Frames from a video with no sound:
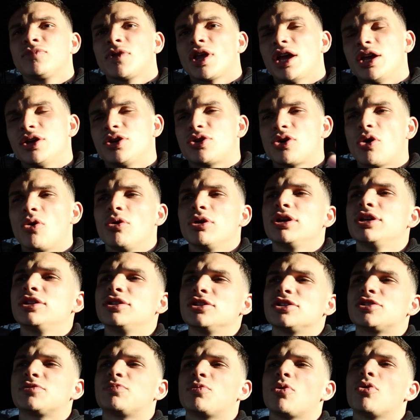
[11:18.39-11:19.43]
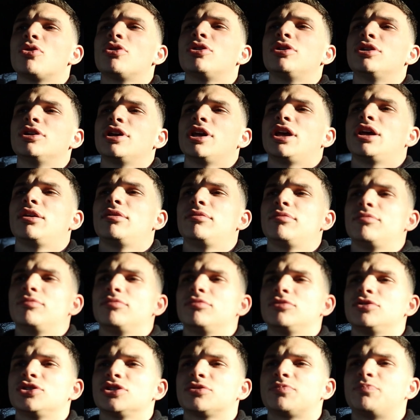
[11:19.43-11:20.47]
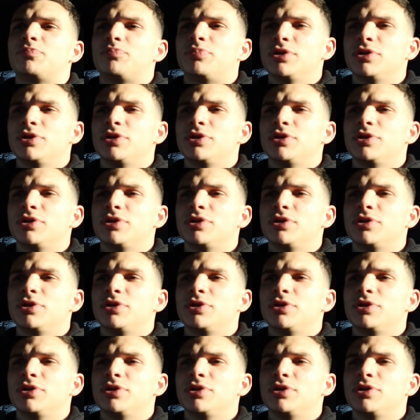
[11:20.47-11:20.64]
and growing in this sport and just